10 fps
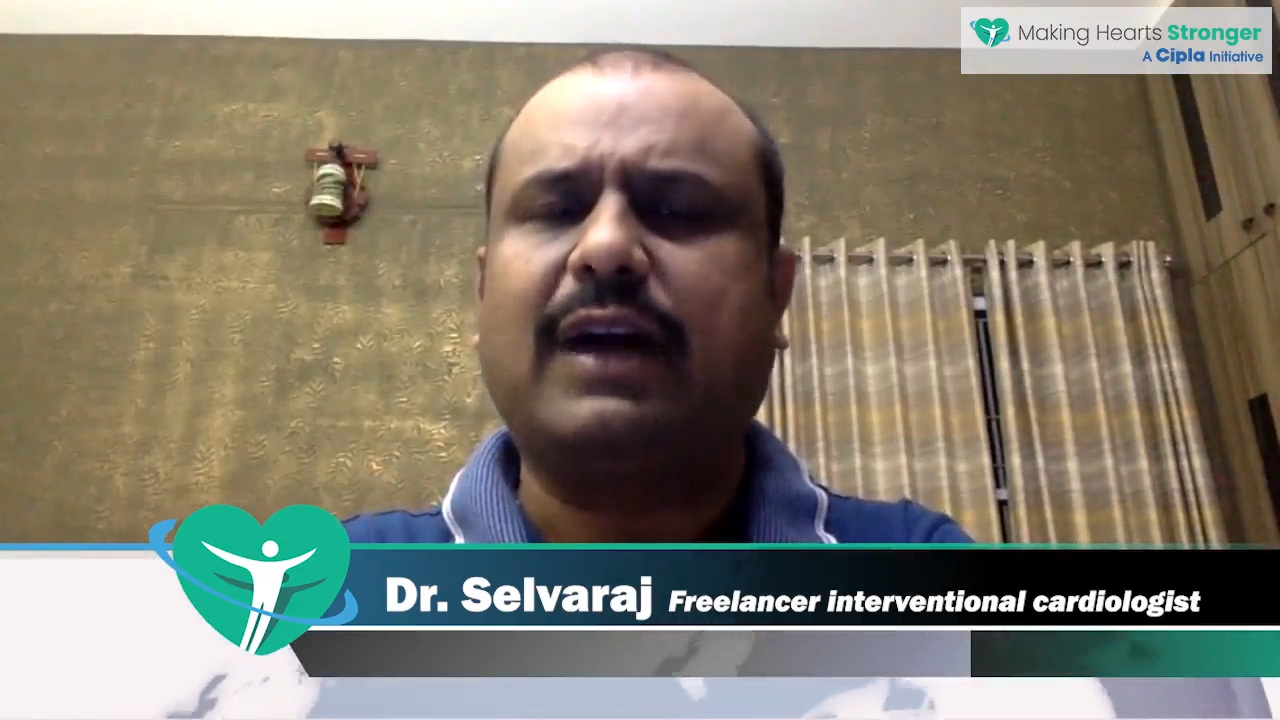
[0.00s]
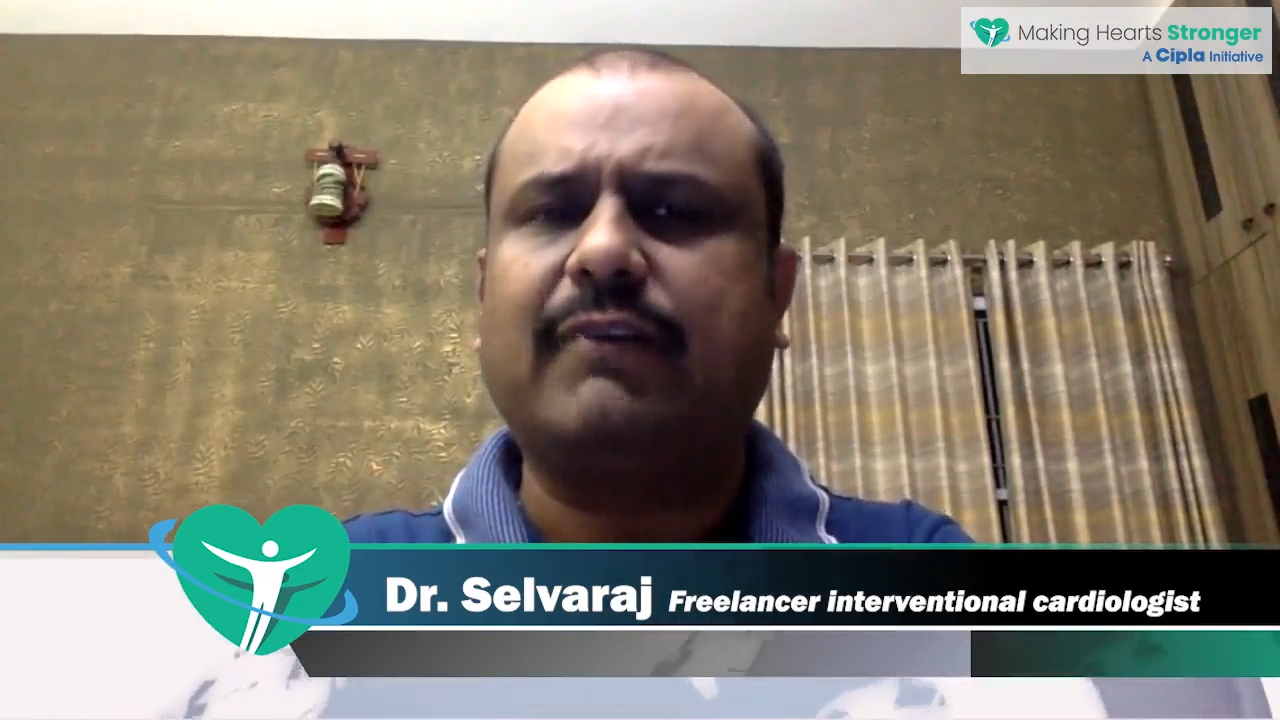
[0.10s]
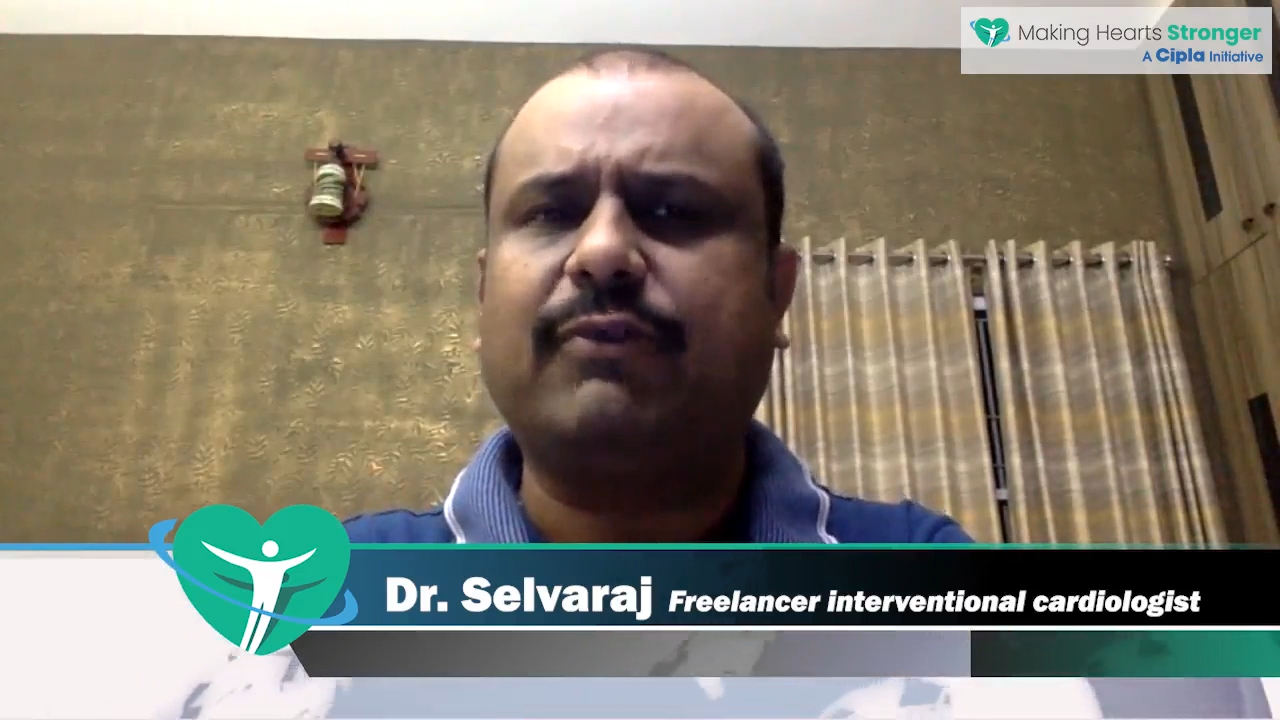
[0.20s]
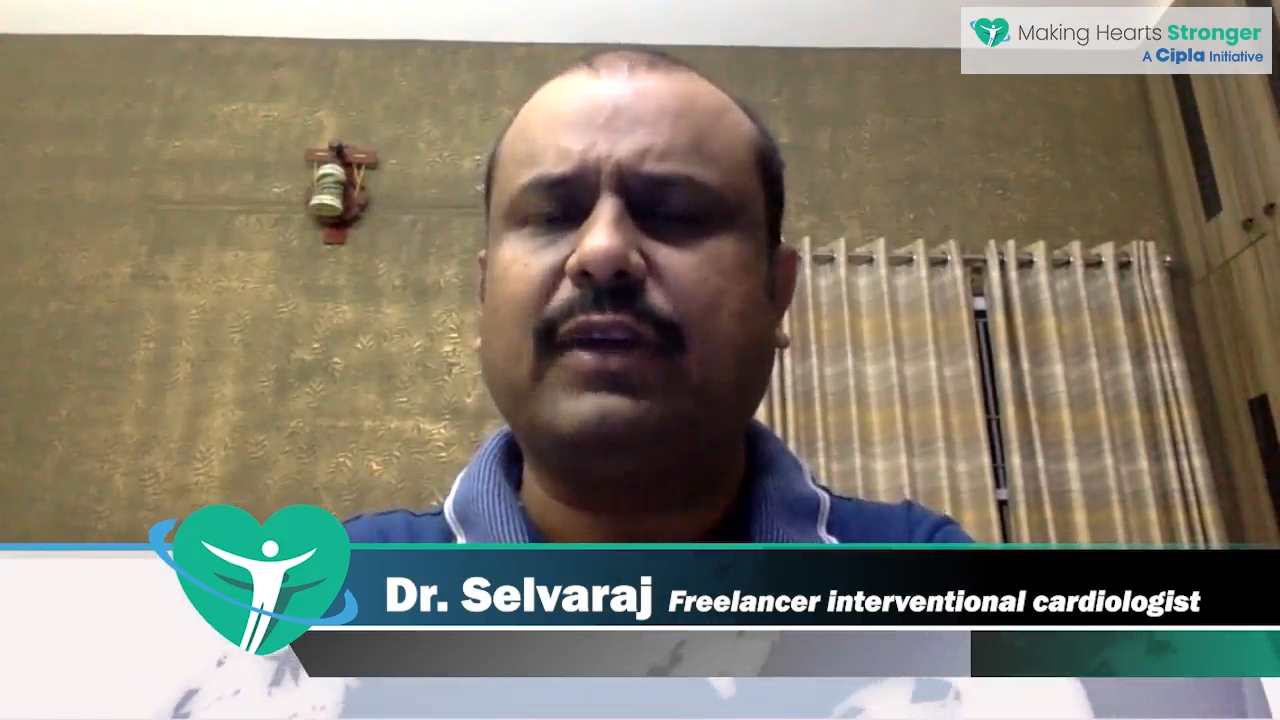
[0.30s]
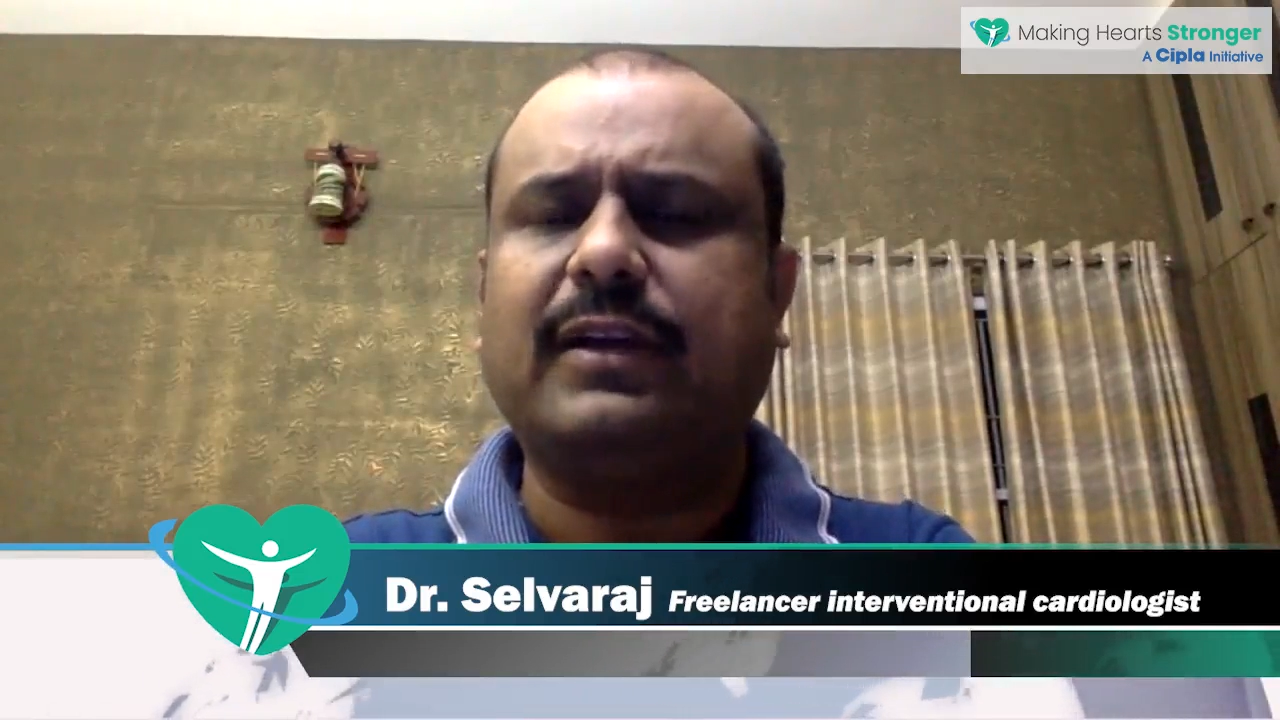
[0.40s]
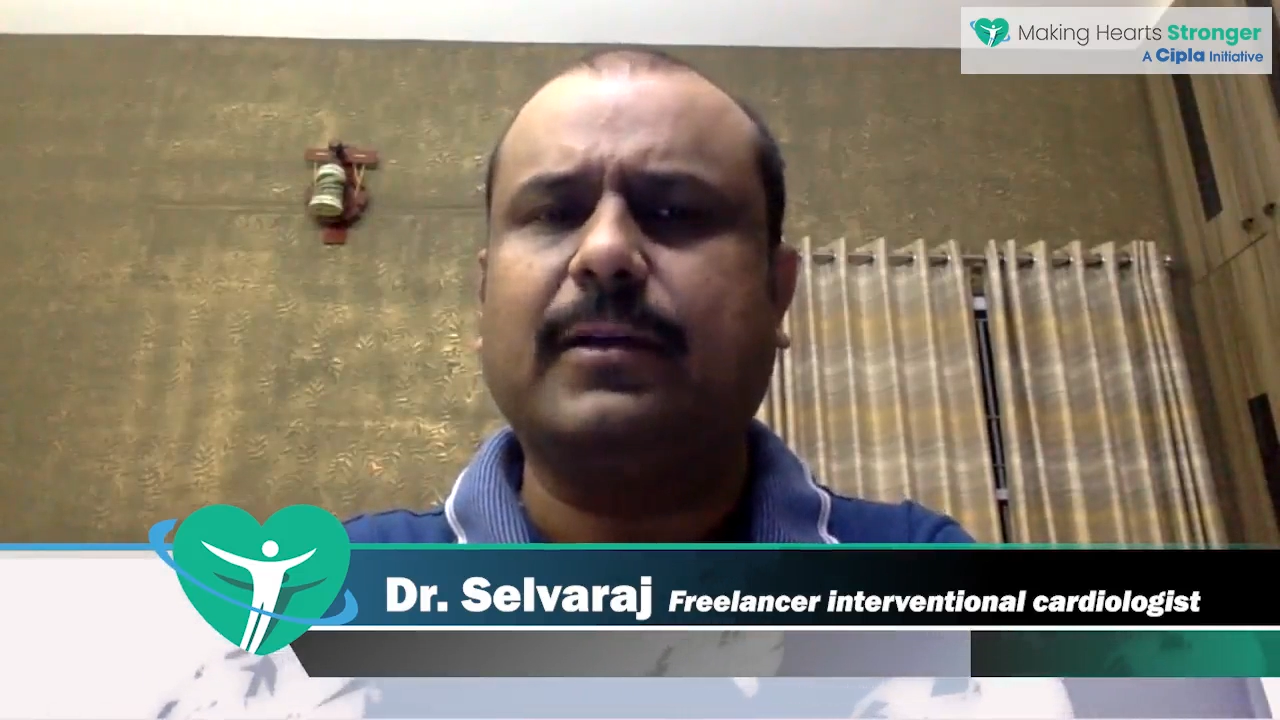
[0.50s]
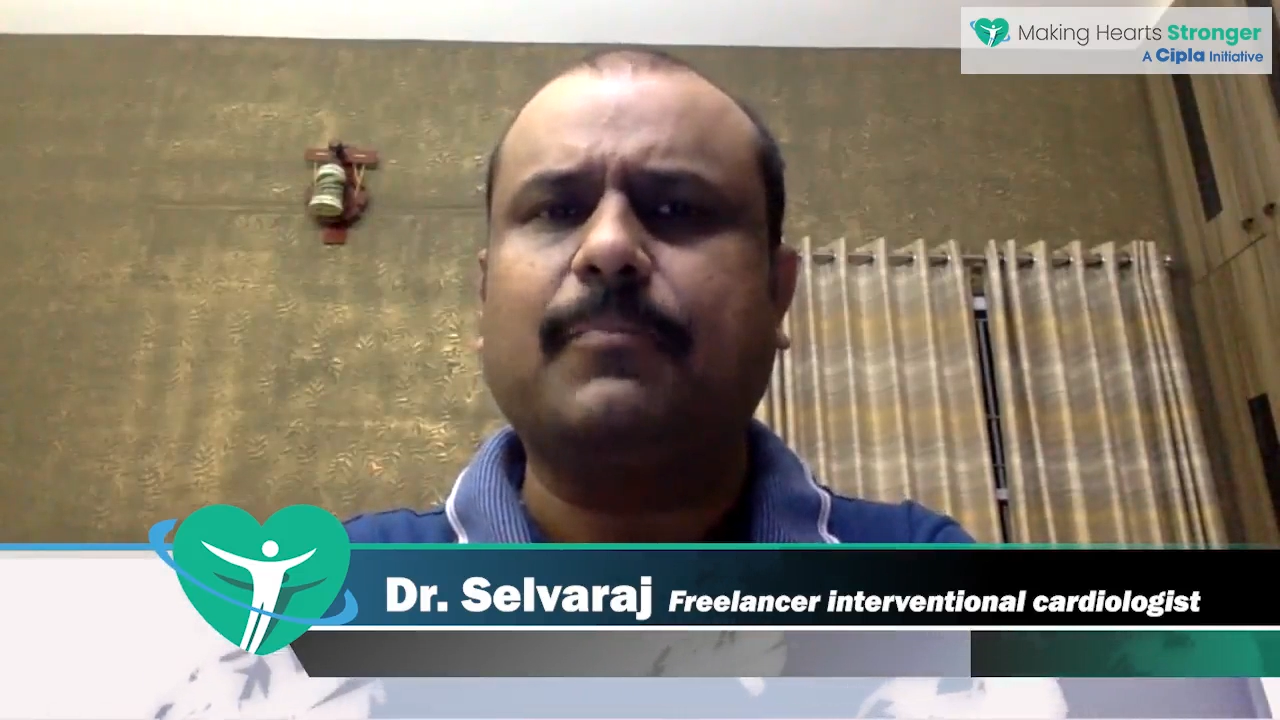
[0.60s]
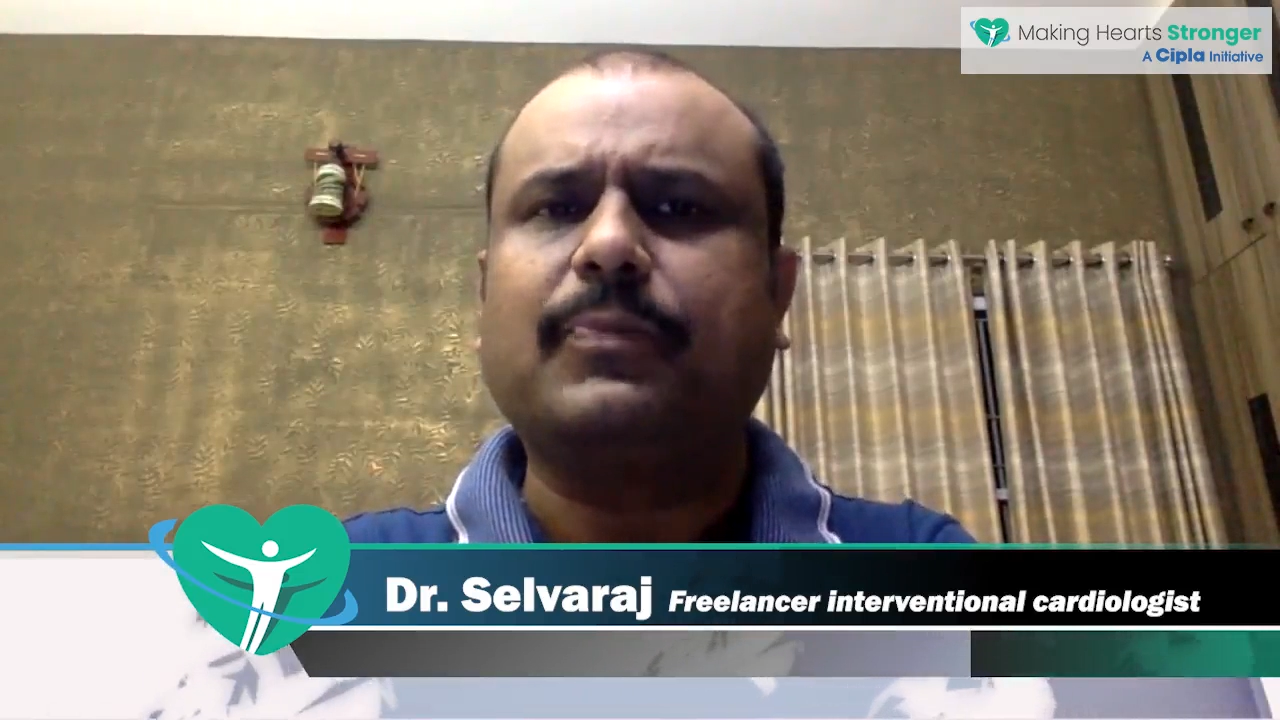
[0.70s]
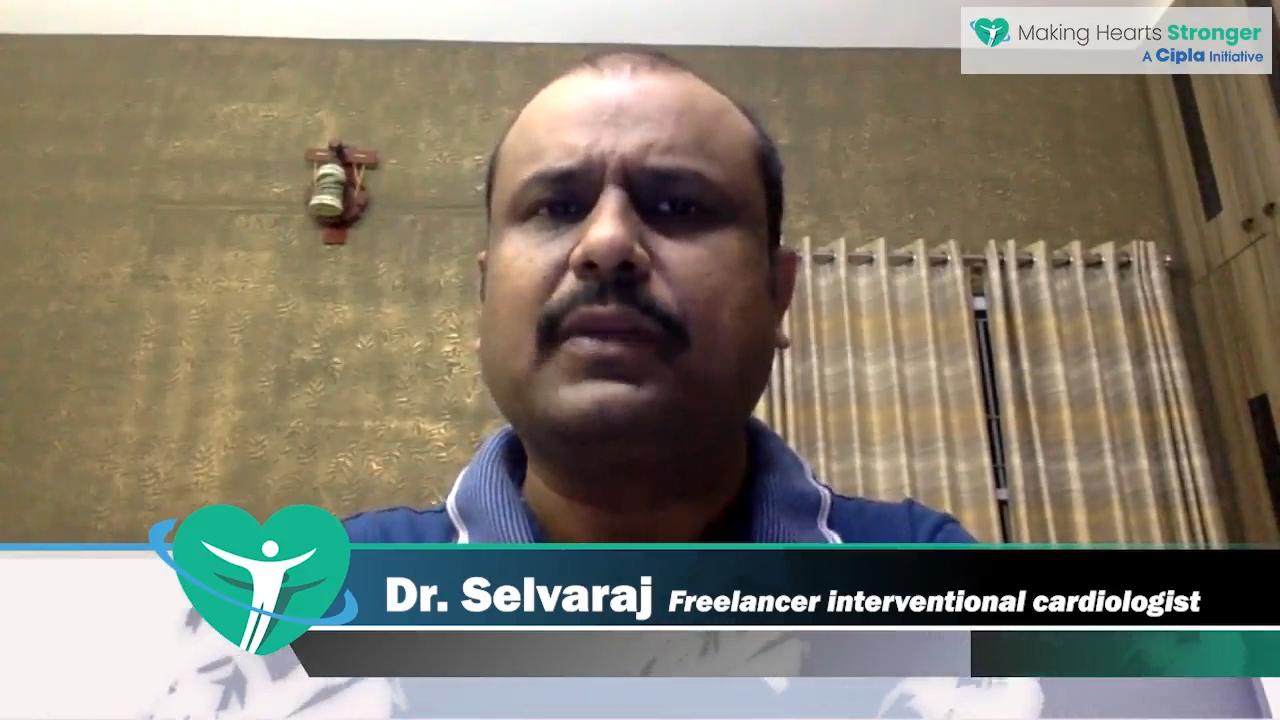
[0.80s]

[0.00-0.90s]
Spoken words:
heart failure.